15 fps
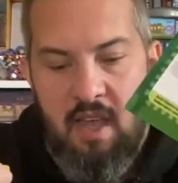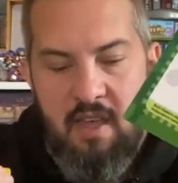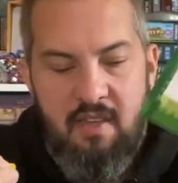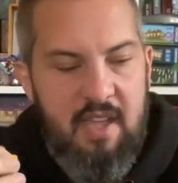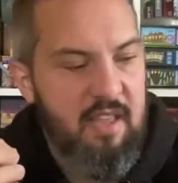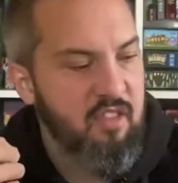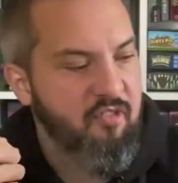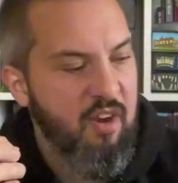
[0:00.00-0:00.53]

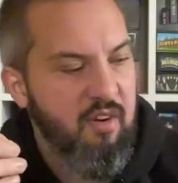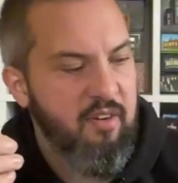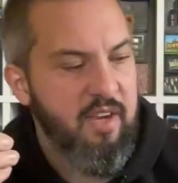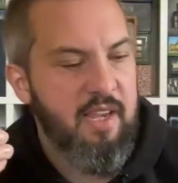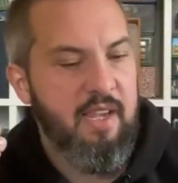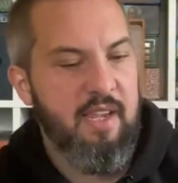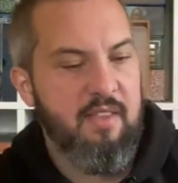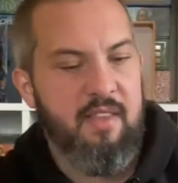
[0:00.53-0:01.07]
It's
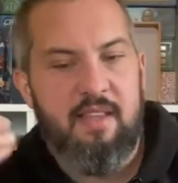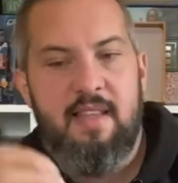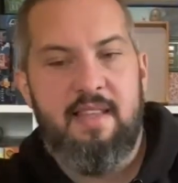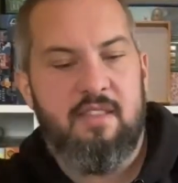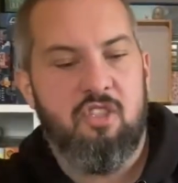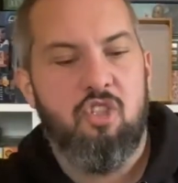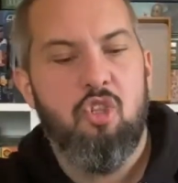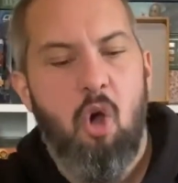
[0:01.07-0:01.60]

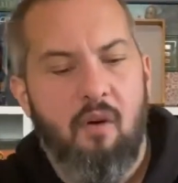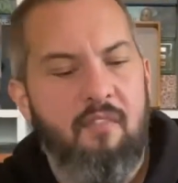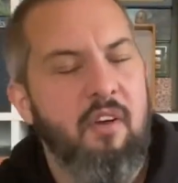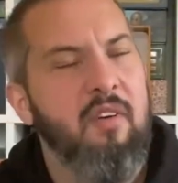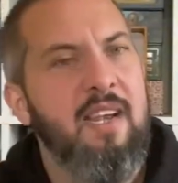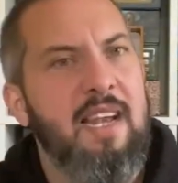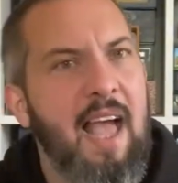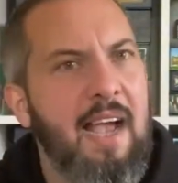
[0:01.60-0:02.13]
not
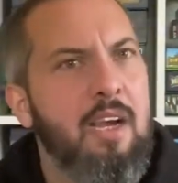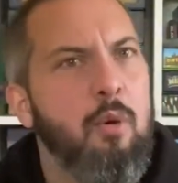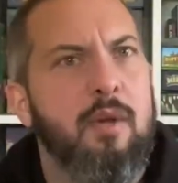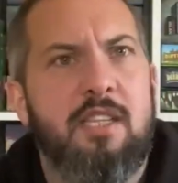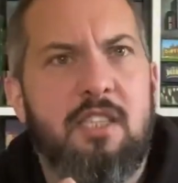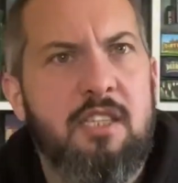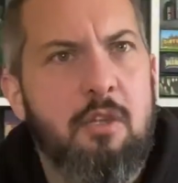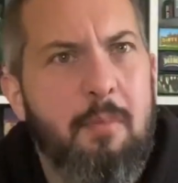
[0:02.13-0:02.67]
very
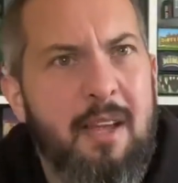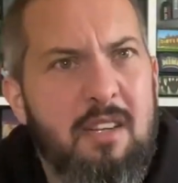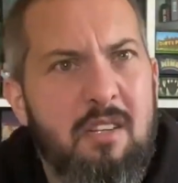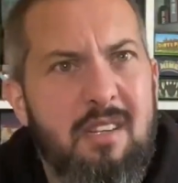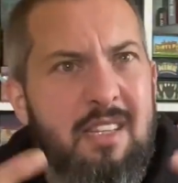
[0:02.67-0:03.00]
language independent.